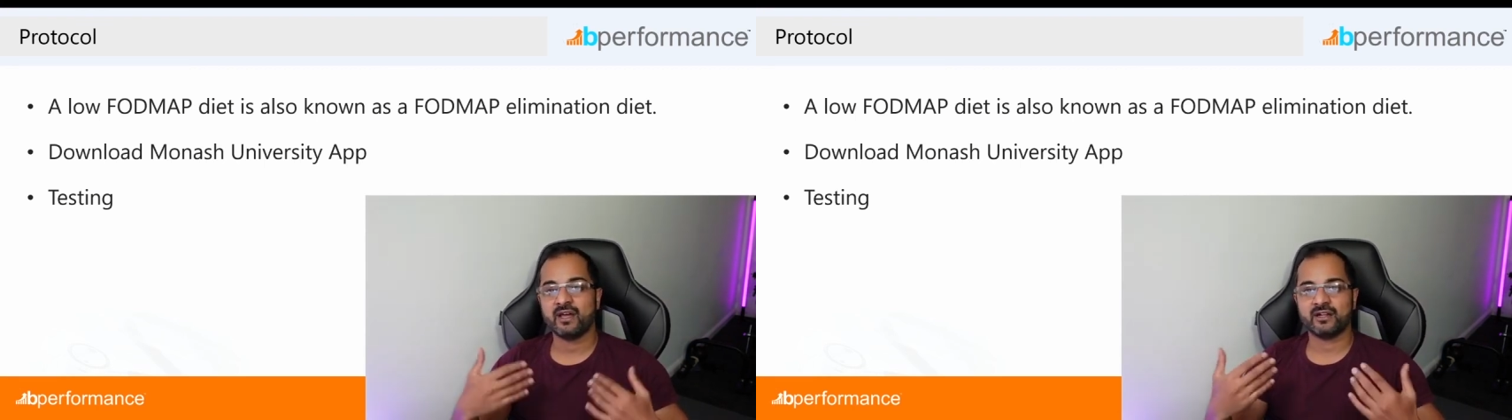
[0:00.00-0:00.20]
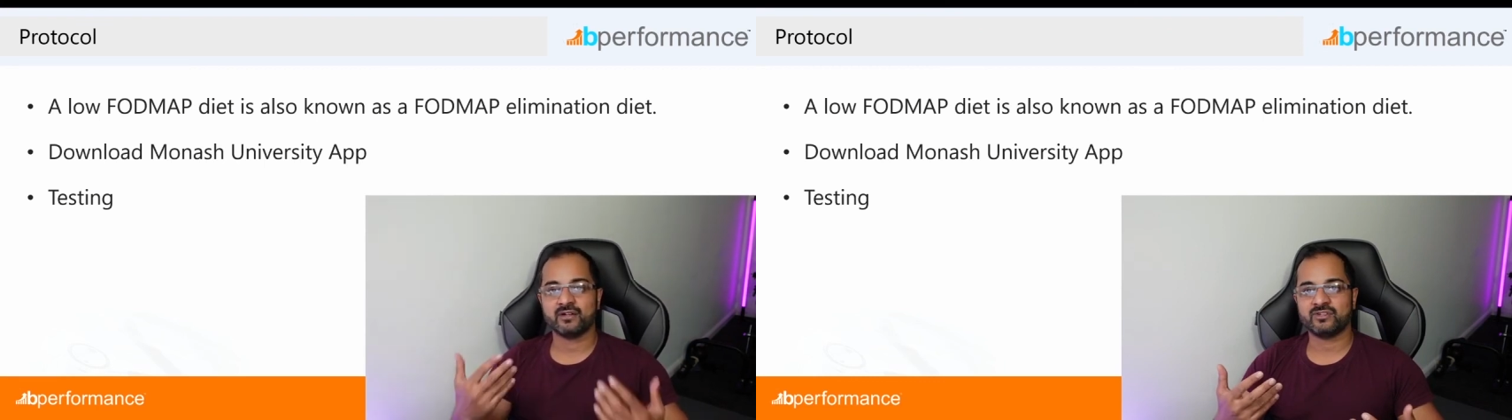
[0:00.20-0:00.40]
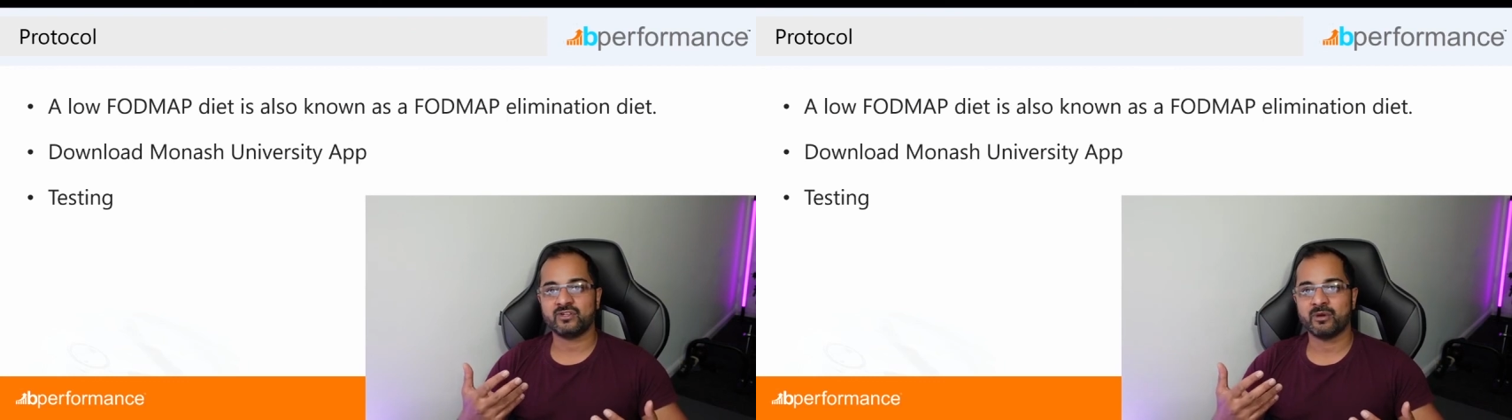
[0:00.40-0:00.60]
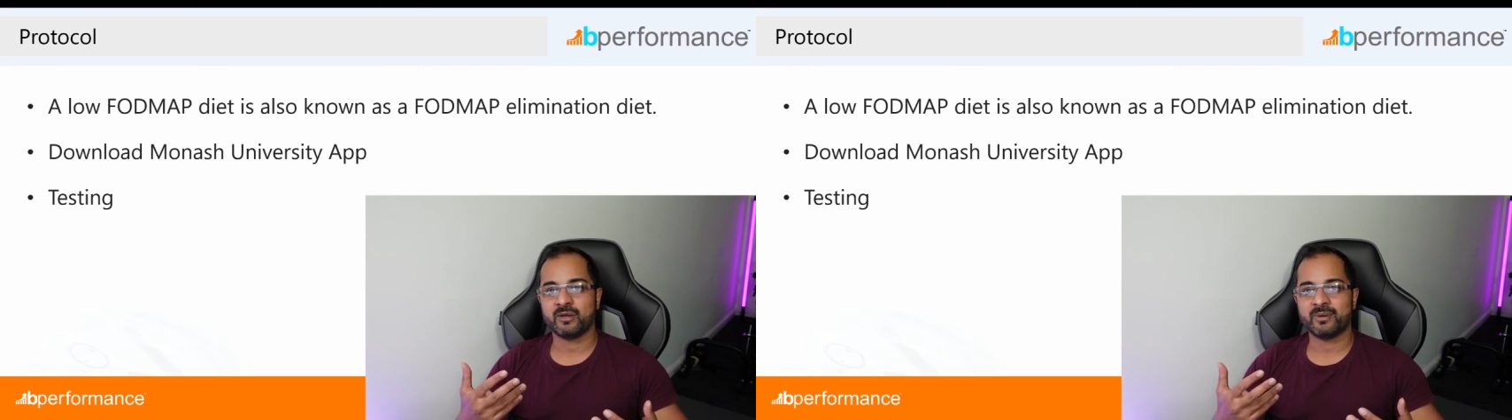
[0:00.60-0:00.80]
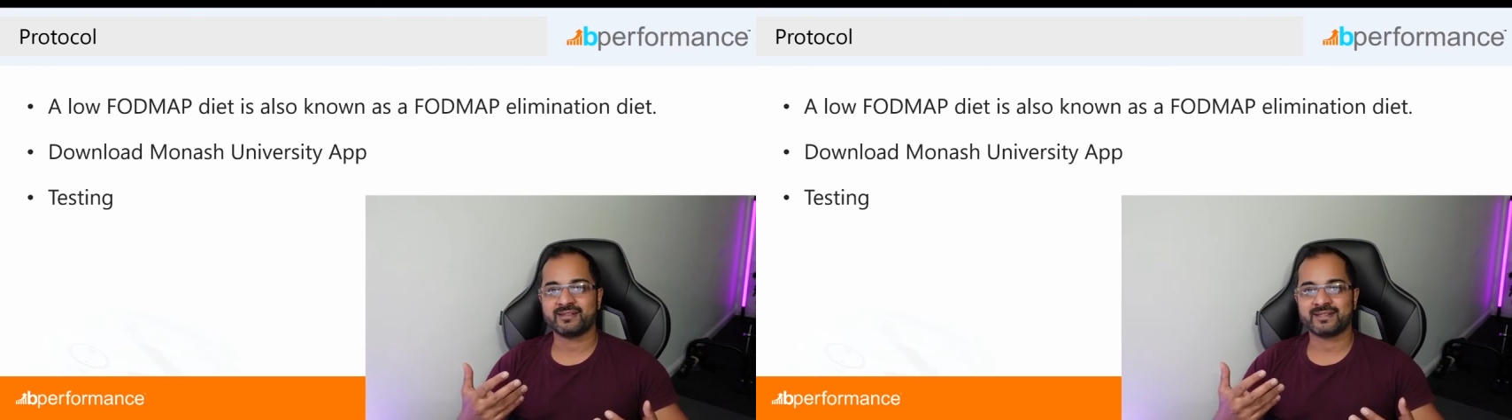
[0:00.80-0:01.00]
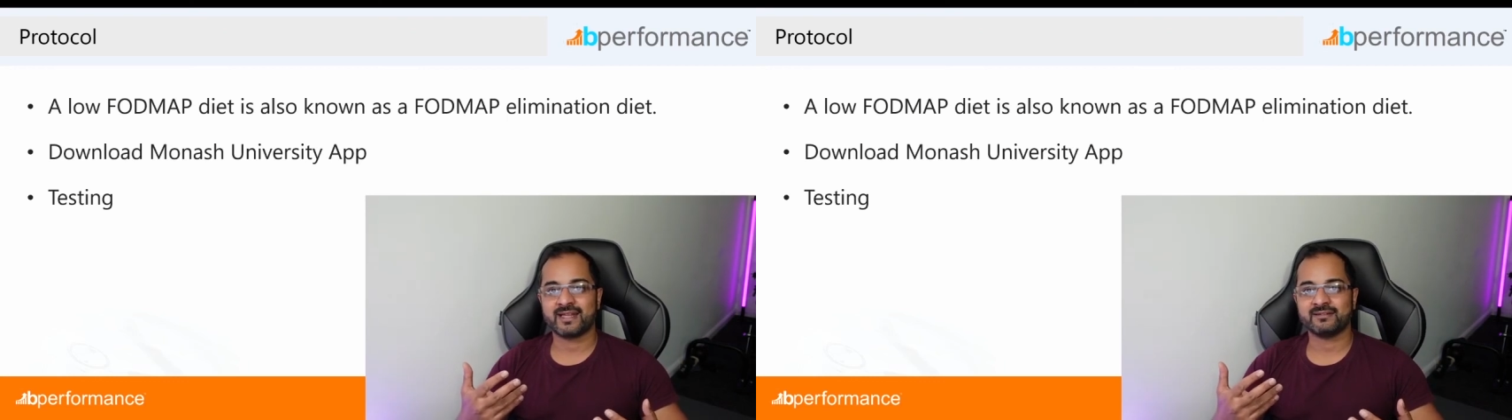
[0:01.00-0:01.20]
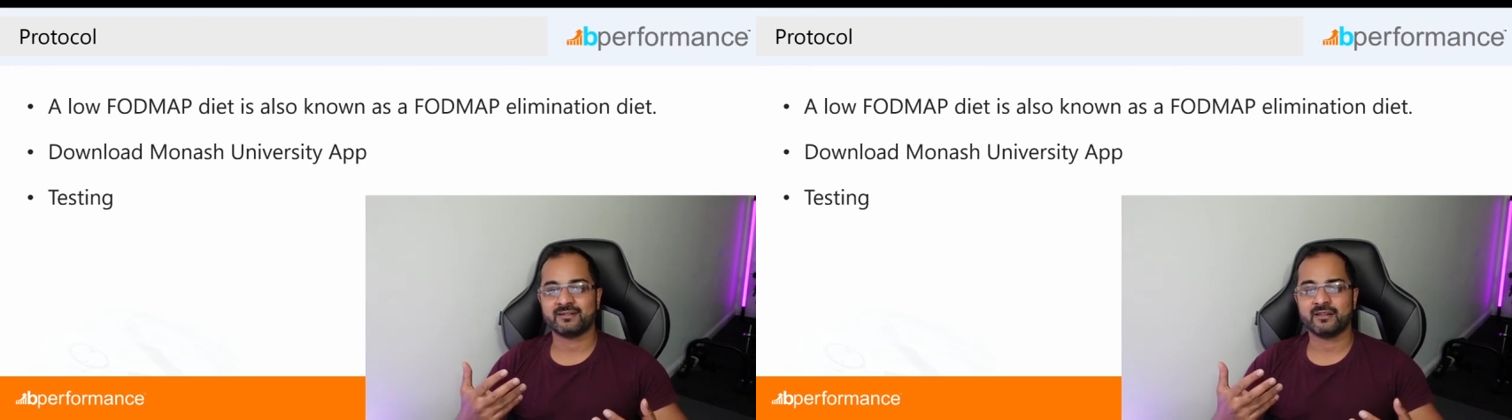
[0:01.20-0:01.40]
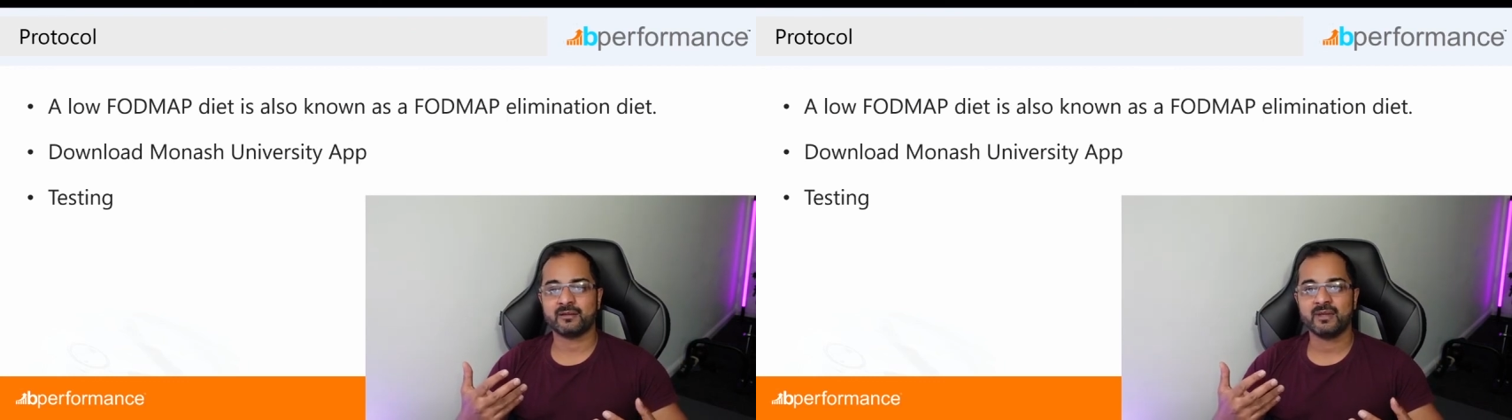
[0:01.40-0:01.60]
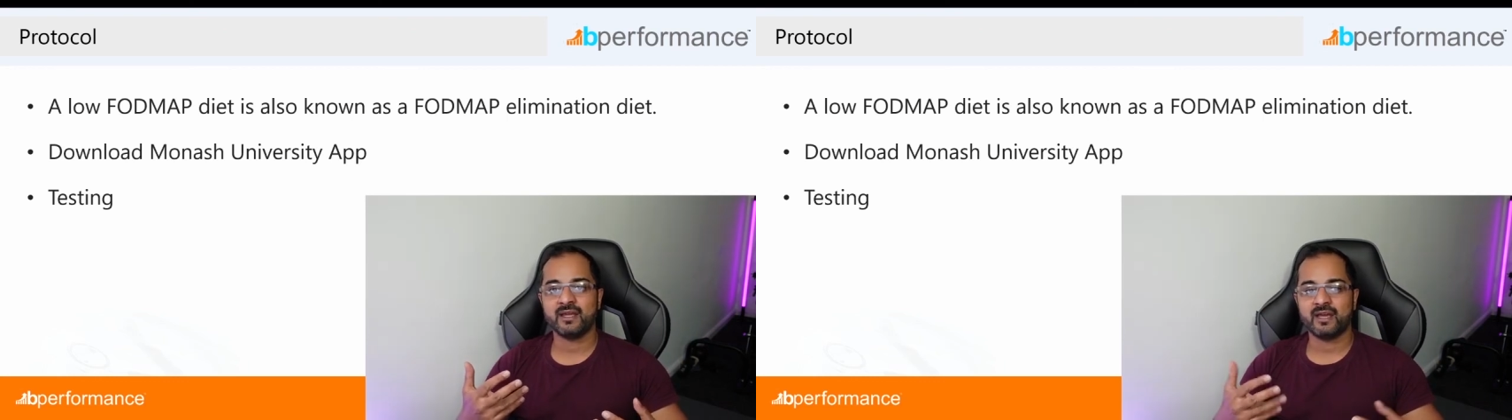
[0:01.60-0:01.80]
and I'll do my best to answer them.